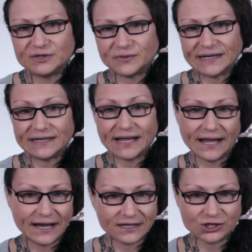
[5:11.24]
between
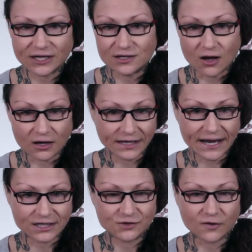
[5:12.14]
cage and
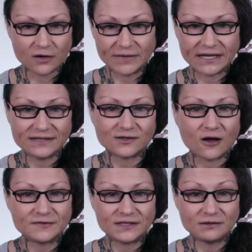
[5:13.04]
non-cage farming is
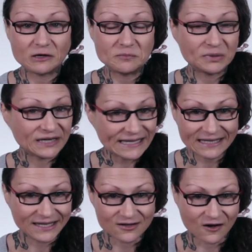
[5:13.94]
often
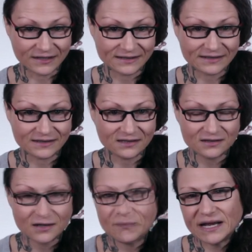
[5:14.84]
completely
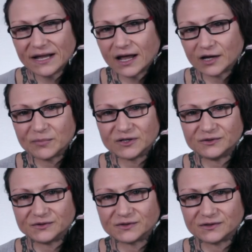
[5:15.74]
non-existent. Many egg
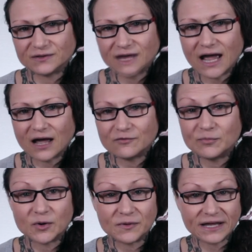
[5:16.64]
producers
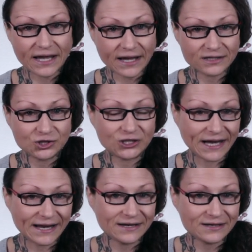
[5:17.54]
have both caged
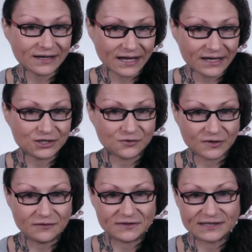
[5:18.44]
and
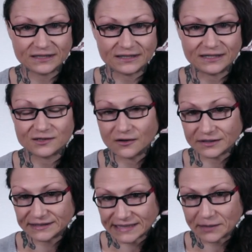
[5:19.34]
cage-free facilities on
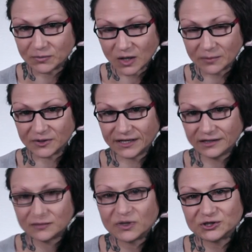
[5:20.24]
the same
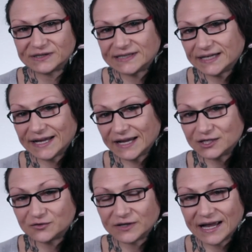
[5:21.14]
property. Purchasing
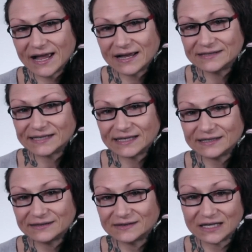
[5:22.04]
cage-free eggs
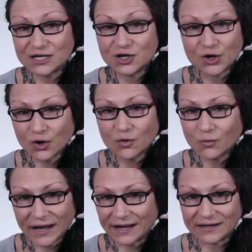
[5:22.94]
is in no
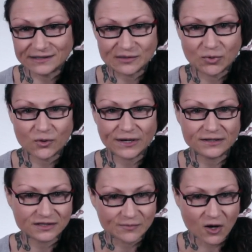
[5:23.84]
way
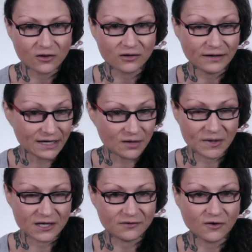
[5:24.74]
supporting smaller
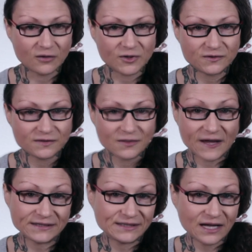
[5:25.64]
independent farmers.
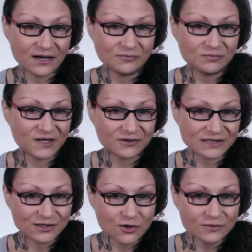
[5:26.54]
That said, there
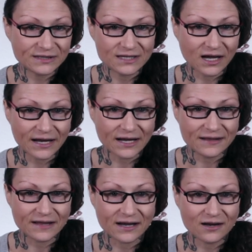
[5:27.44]
is no
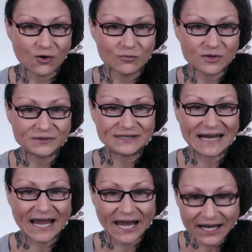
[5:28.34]
denying that almost
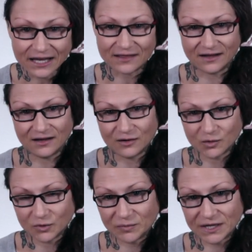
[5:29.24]
anything
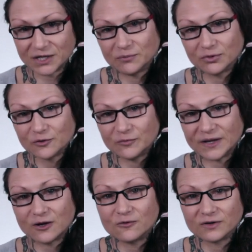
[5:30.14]
would be an
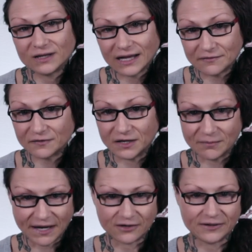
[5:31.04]
improvement over life in
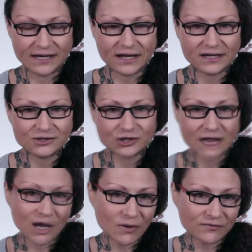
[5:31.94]
a battery cage.
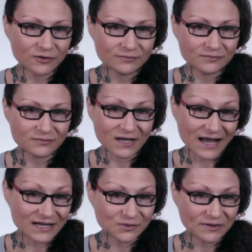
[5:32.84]
However,
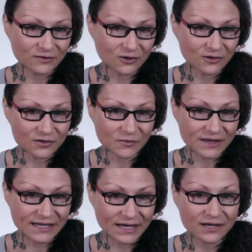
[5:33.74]
as we've learned
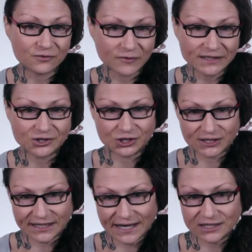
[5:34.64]
with the
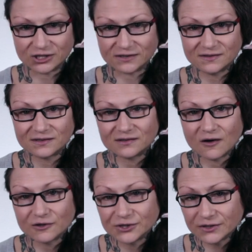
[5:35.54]
enriched cages,
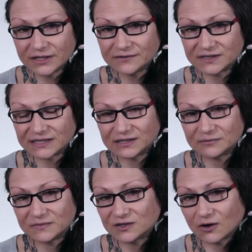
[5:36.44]
alternative
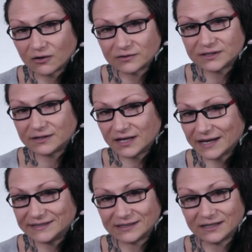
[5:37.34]
systems aren't the
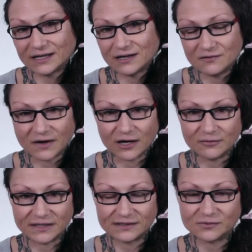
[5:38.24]
idyllic
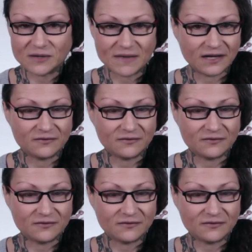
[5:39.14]
environments we may